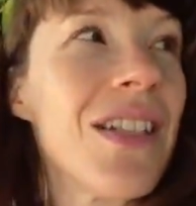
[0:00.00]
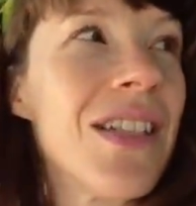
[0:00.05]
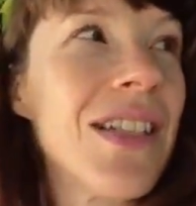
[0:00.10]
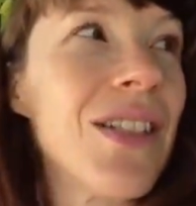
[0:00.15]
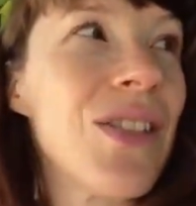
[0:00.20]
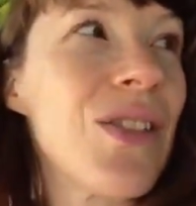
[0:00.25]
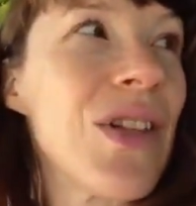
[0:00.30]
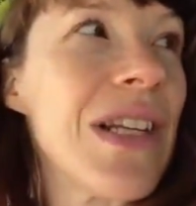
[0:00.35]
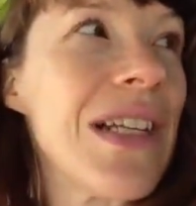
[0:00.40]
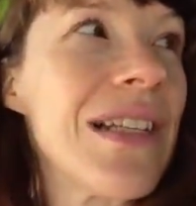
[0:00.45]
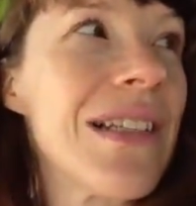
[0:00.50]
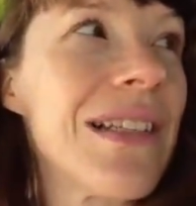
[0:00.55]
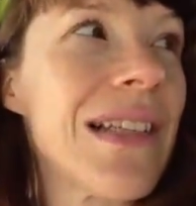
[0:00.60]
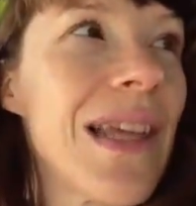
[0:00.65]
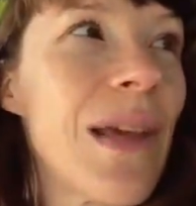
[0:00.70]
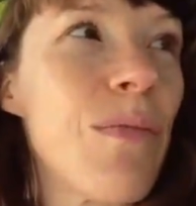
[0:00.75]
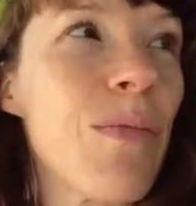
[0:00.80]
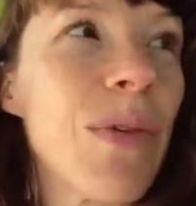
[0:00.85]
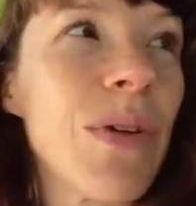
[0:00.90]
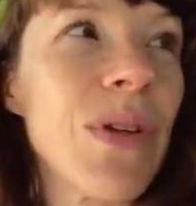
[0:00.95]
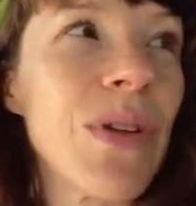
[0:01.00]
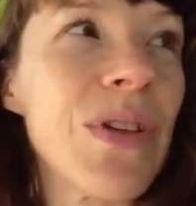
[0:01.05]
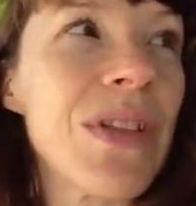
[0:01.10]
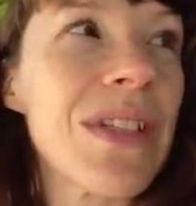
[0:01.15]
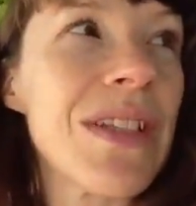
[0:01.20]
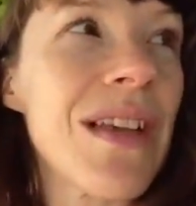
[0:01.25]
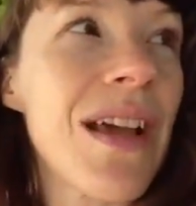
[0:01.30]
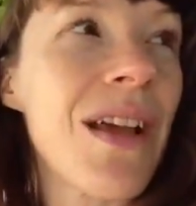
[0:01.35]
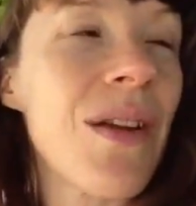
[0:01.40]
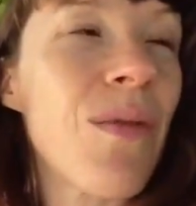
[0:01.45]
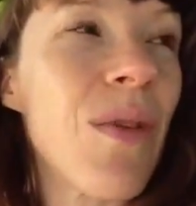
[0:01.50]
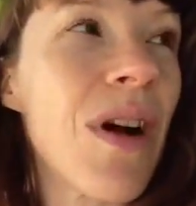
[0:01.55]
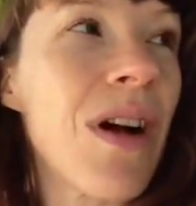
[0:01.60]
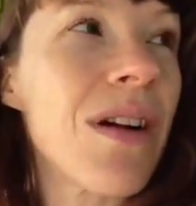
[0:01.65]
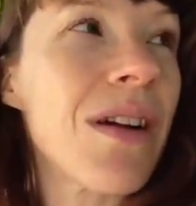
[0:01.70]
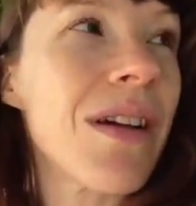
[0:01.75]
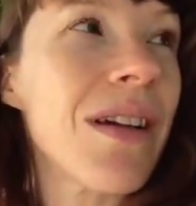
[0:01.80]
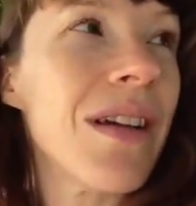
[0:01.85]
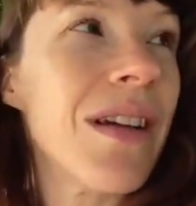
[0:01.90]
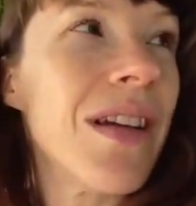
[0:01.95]
She's trying to sleep on the
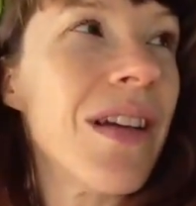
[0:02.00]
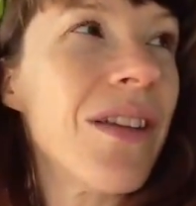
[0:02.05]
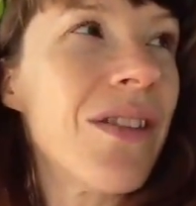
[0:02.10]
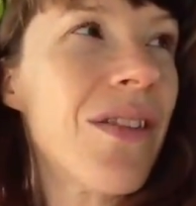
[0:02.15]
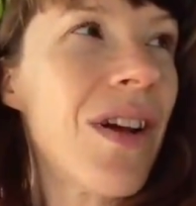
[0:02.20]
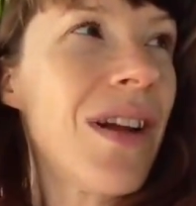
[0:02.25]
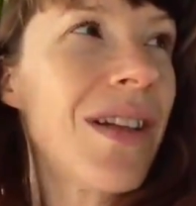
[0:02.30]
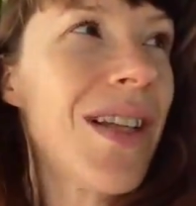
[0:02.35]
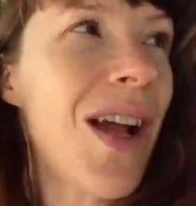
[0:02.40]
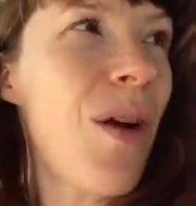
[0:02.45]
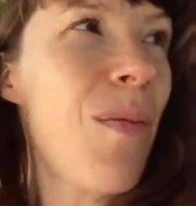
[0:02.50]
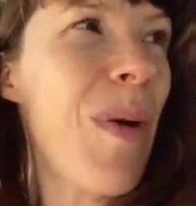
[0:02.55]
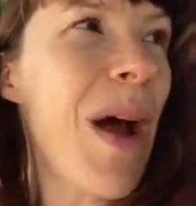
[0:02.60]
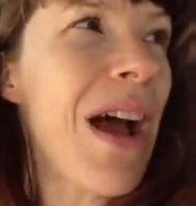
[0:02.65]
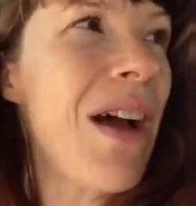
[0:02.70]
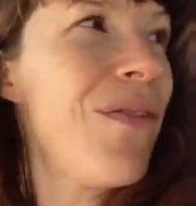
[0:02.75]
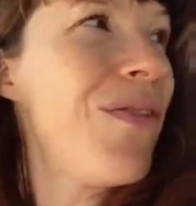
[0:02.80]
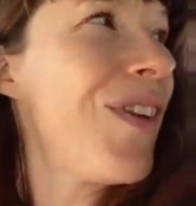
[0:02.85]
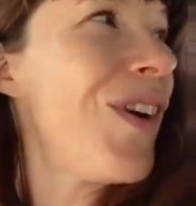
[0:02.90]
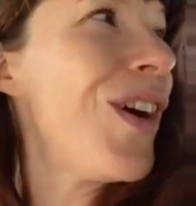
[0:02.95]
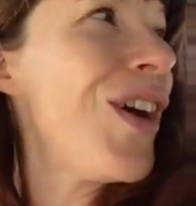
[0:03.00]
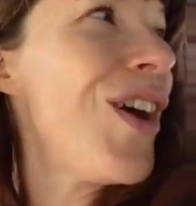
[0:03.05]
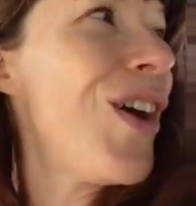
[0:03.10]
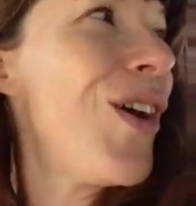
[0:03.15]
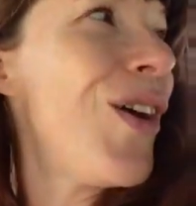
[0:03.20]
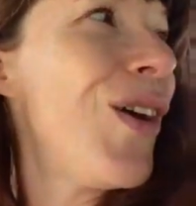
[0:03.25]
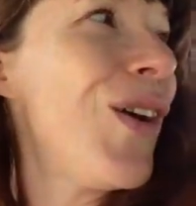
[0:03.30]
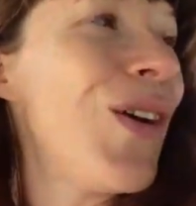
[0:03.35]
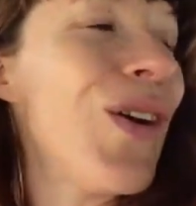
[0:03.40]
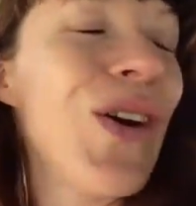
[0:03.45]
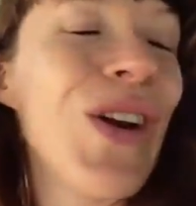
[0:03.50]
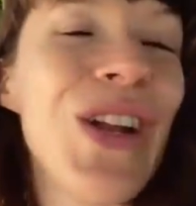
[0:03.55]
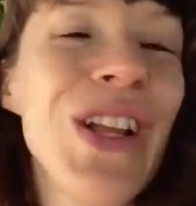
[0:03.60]
sidewalk. "Drugs are bad for you!"